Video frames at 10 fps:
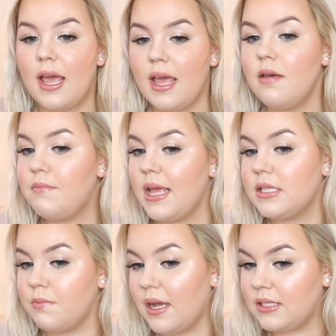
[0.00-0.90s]
it
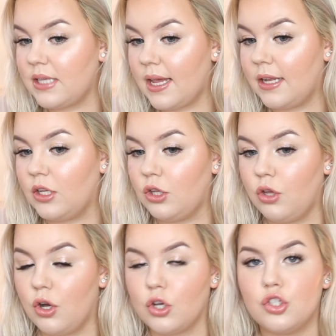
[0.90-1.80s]
makes my skin
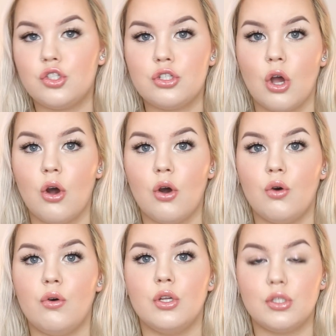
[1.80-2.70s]
look
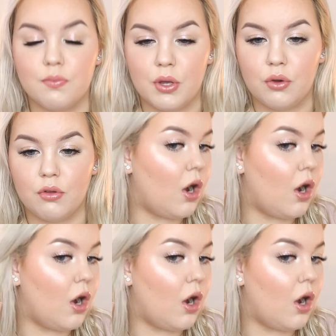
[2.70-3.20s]
so smooth.